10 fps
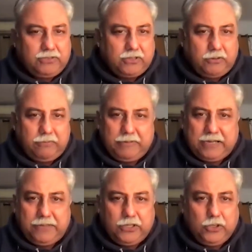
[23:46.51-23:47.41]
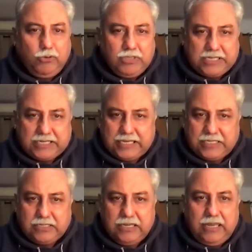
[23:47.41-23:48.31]
sort of become a huge
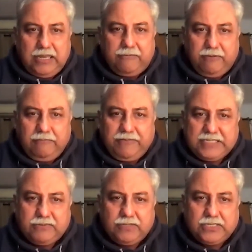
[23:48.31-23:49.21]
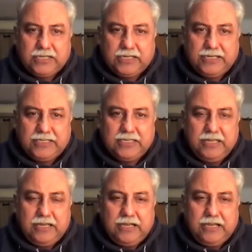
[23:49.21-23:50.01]
success in the film festival circuits.